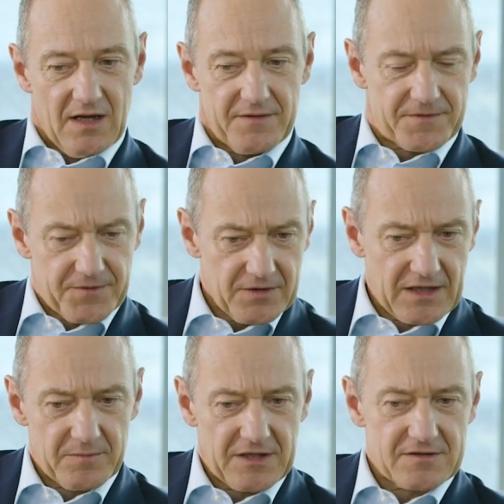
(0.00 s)
And the third
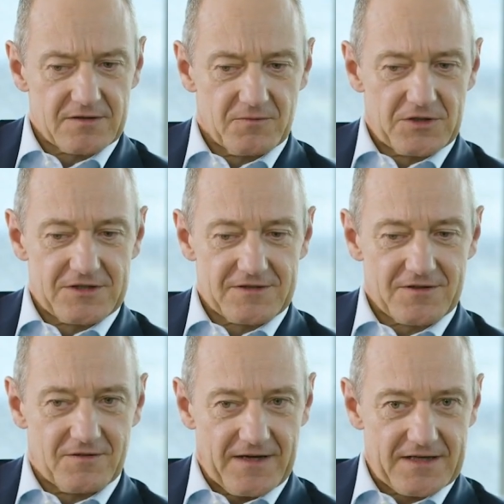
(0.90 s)
element, which
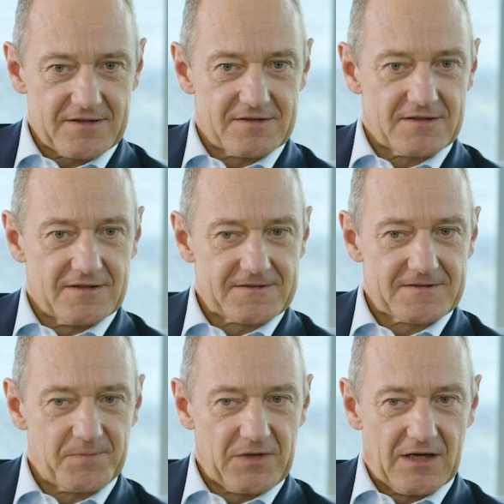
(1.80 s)
is of essence,
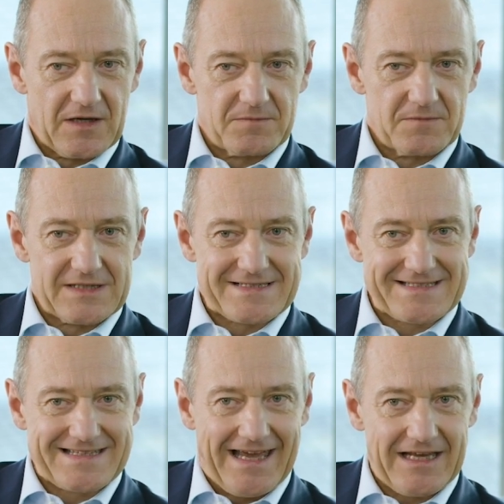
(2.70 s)
is
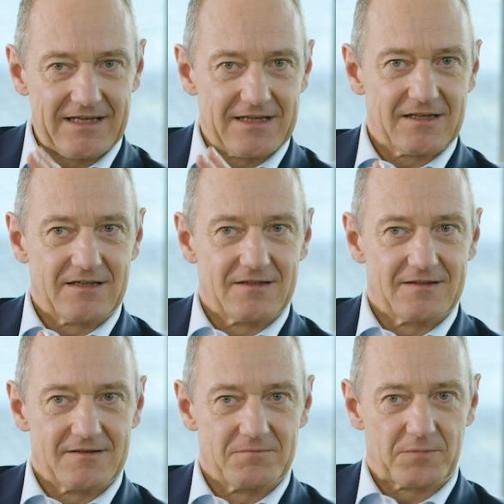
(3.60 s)
scaling
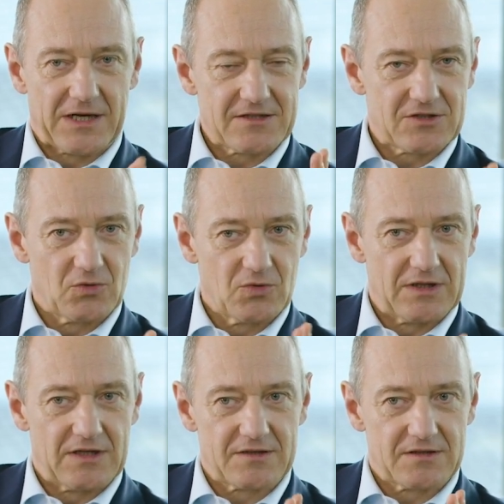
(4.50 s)
brings you
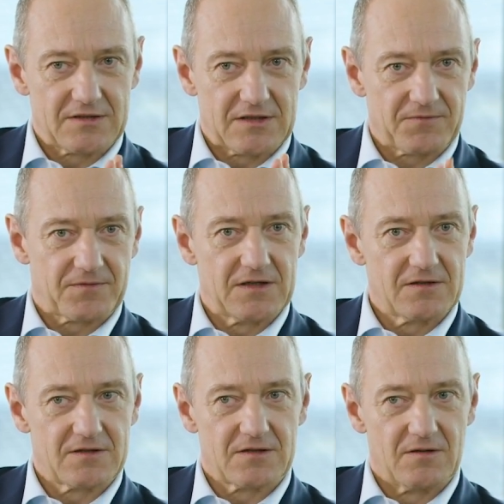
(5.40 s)
in a
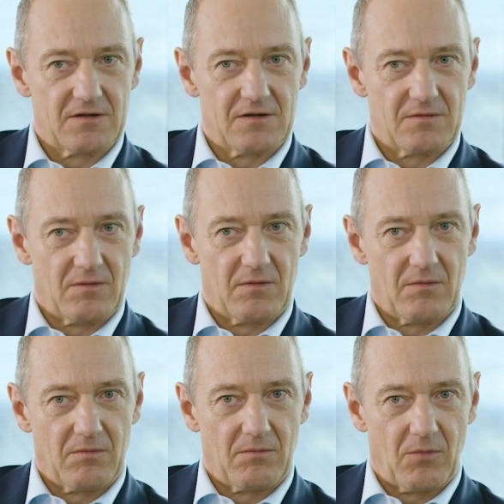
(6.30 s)
different
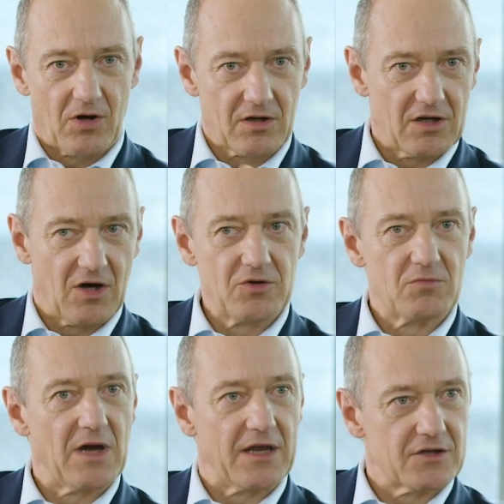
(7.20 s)
model how
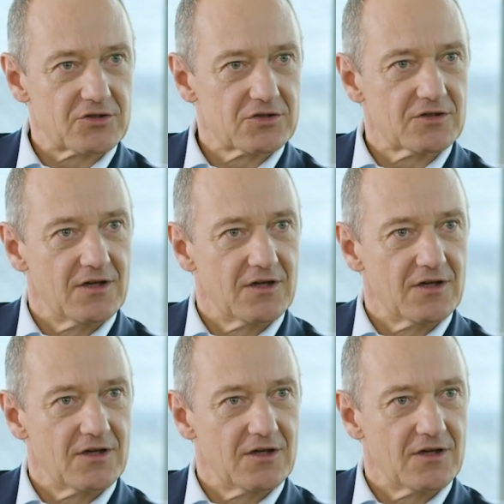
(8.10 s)
you manage.